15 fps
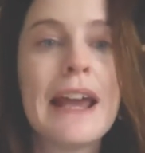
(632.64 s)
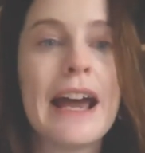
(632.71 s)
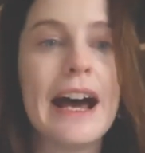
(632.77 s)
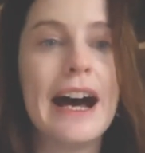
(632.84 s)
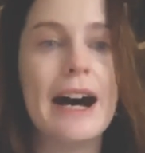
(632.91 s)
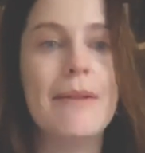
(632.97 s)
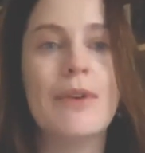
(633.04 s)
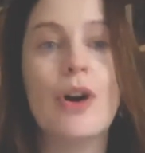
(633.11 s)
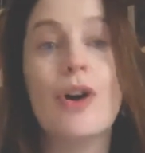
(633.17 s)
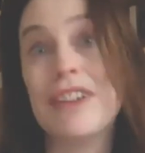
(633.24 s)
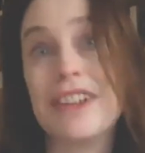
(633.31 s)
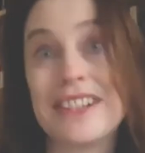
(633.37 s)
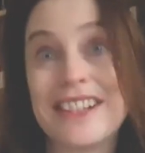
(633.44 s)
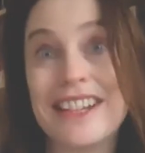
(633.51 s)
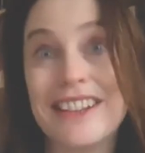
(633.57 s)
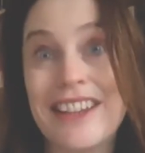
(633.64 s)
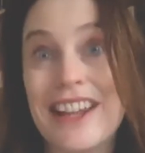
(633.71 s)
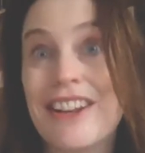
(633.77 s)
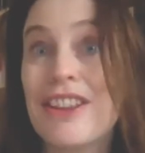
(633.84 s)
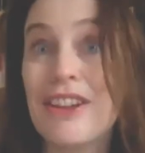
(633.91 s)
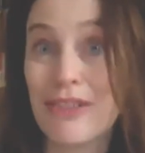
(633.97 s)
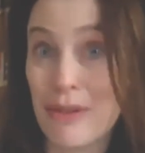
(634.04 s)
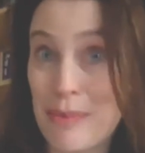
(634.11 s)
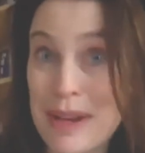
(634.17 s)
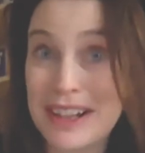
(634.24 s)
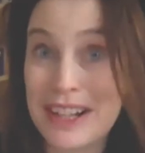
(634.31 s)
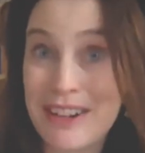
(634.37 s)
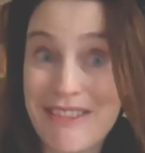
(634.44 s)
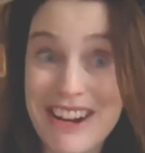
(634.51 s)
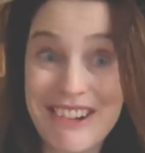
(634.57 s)
Obviously, then there are
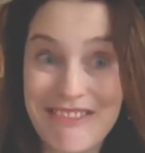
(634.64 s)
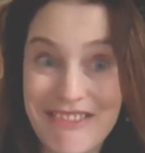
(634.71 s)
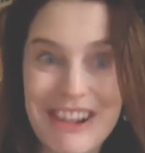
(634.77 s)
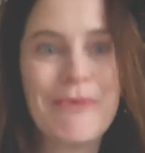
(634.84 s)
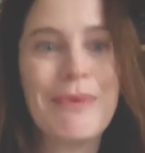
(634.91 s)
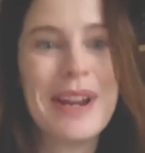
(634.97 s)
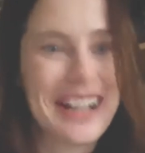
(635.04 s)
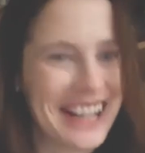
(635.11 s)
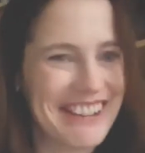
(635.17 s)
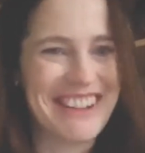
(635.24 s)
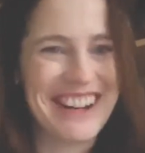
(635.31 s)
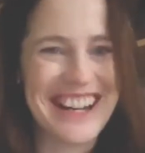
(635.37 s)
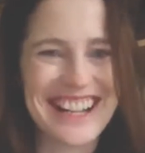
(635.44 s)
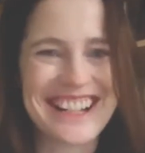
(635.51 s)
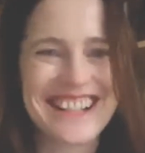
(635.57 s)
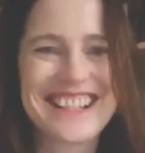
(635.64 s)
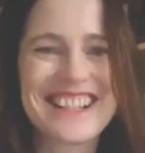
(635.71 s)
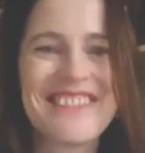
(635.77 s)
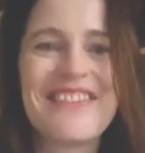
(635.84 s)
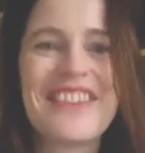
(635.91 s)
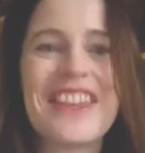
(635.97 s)
weekly readings.